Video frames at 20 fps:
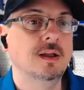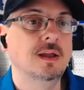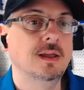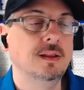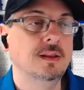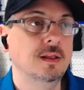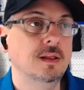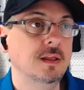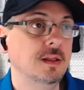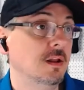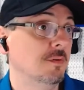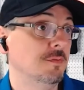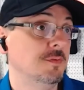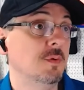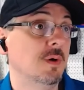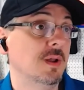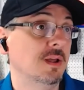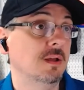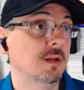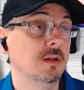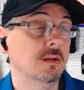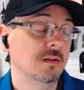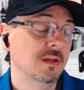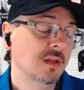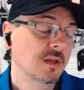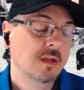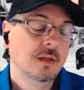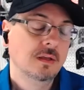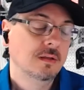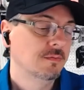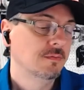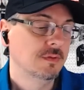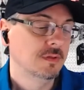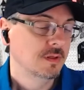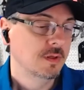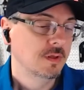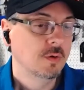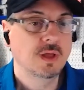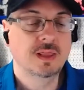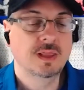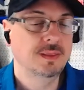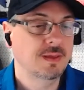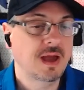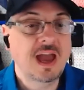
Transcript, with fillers: And yeah. you know, if you want to,